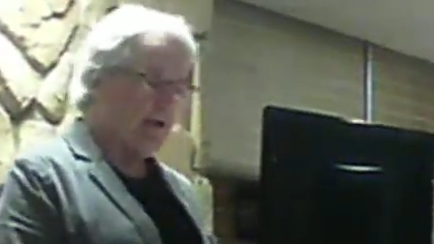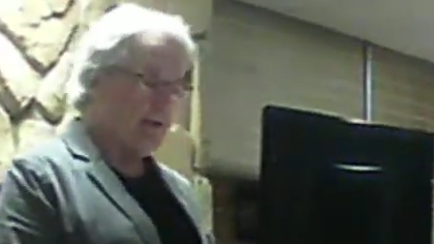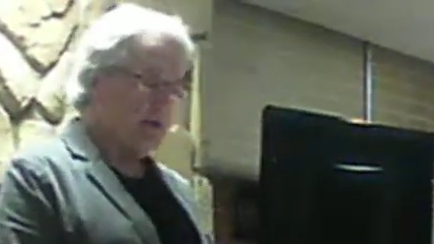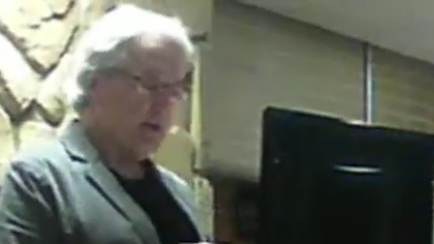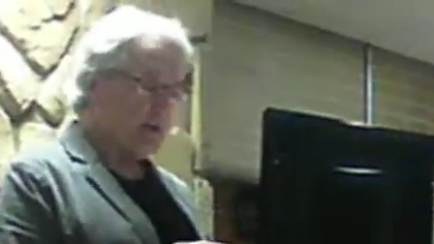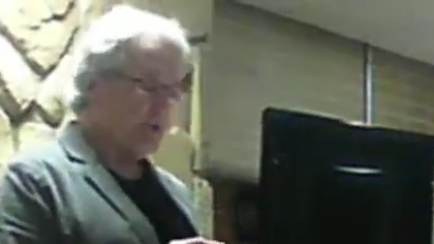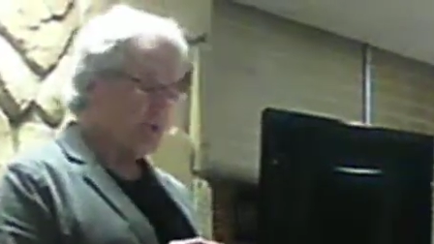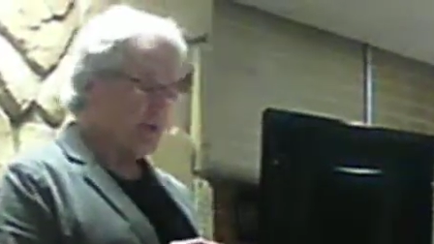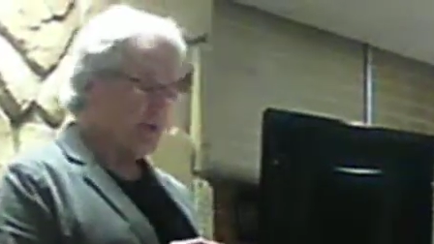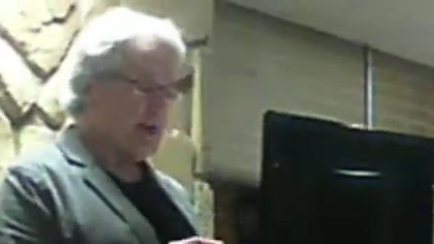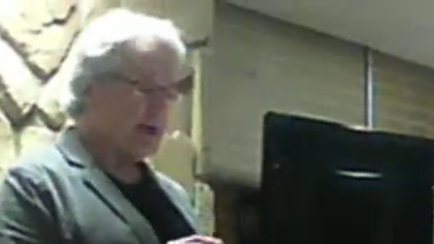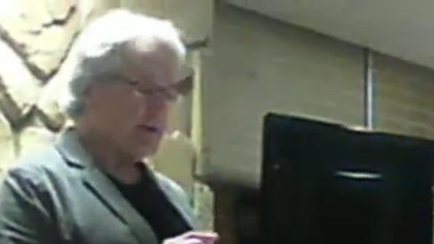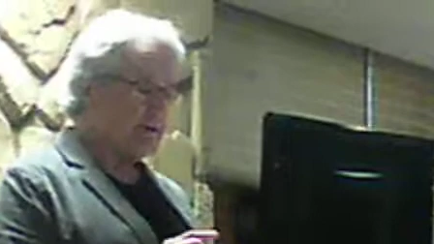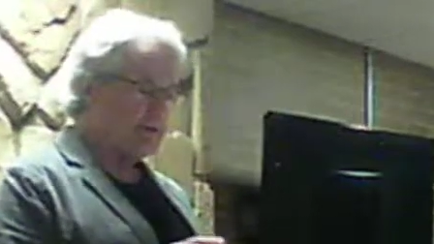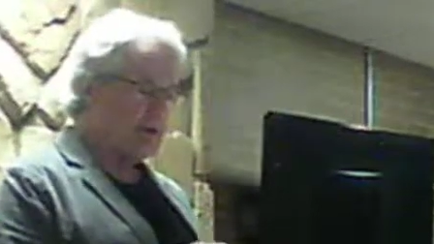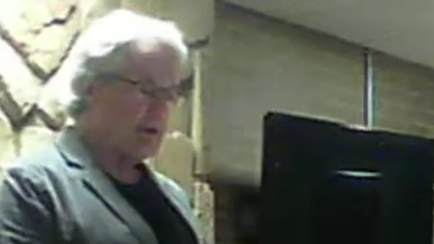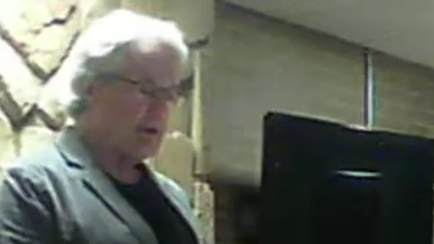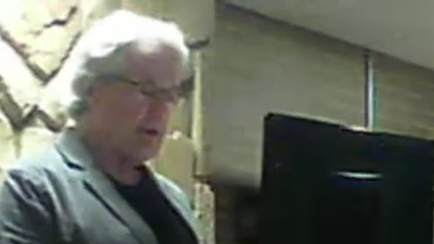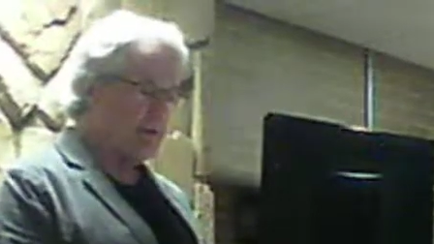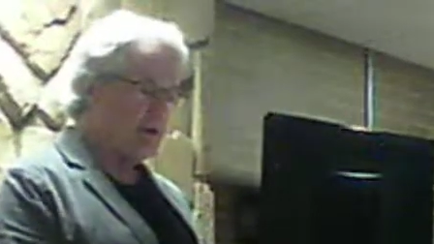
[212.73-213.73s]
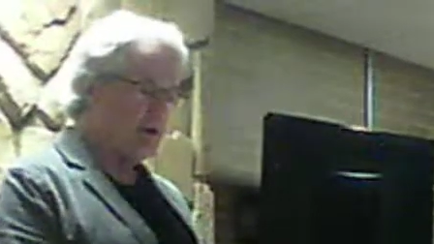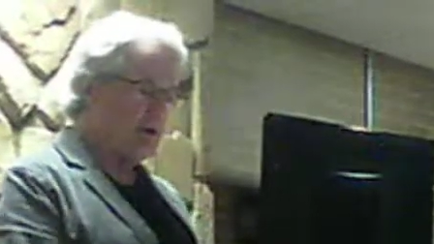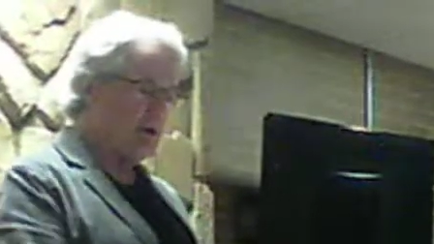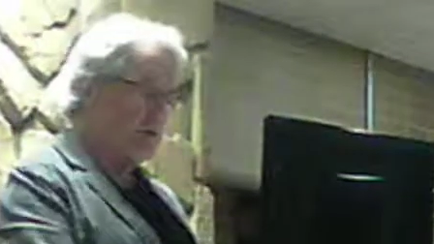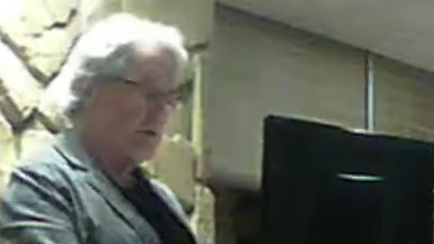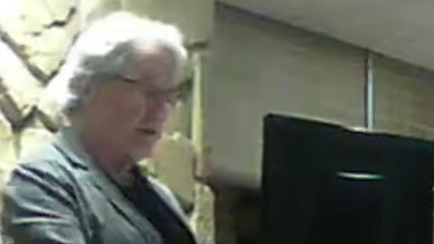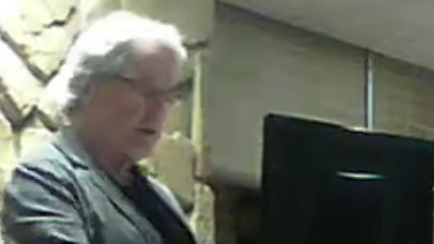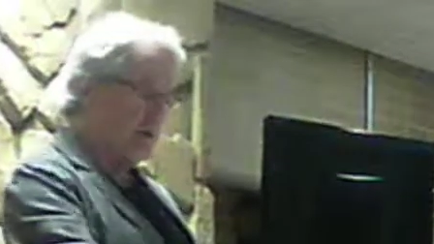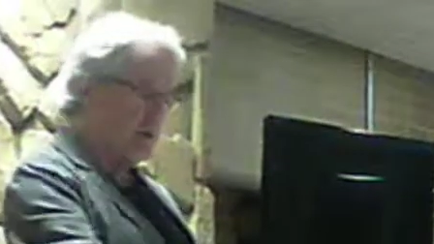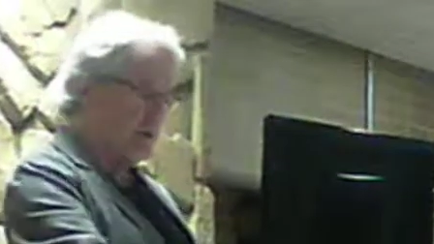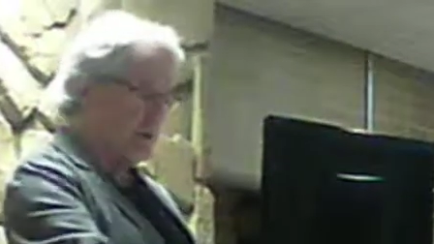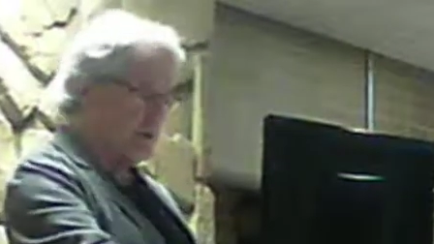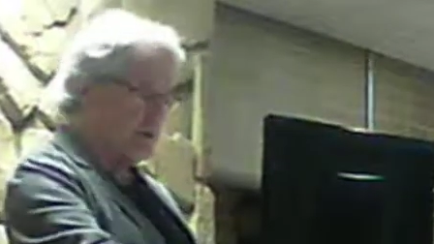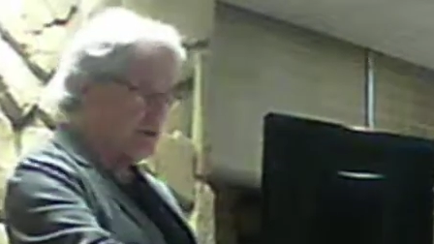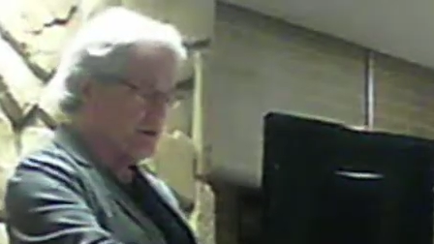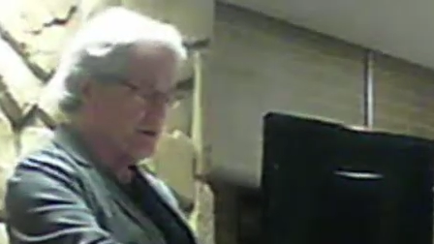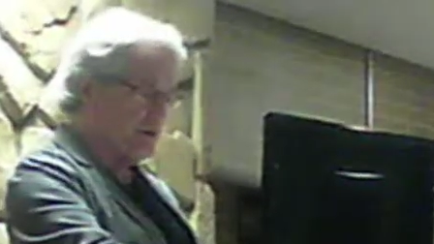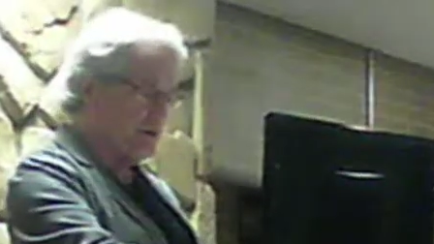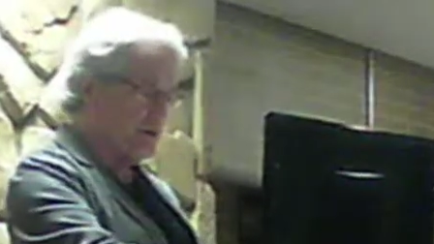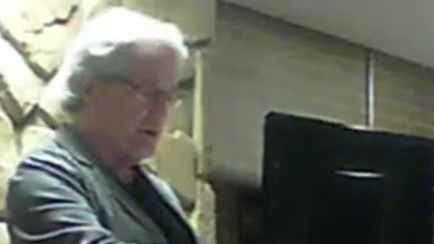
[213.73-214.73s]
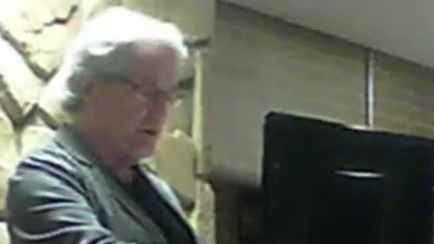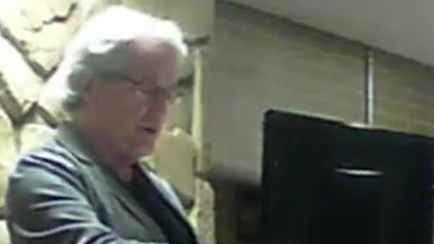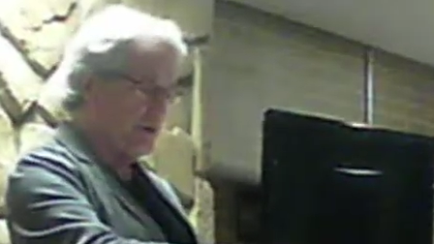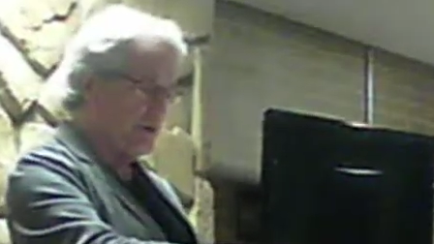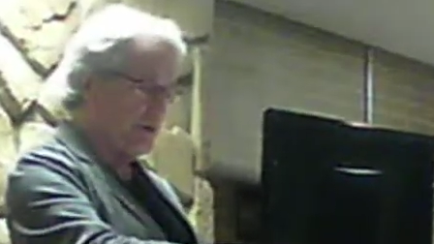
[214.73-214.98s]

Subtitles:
There was that time a year ago or so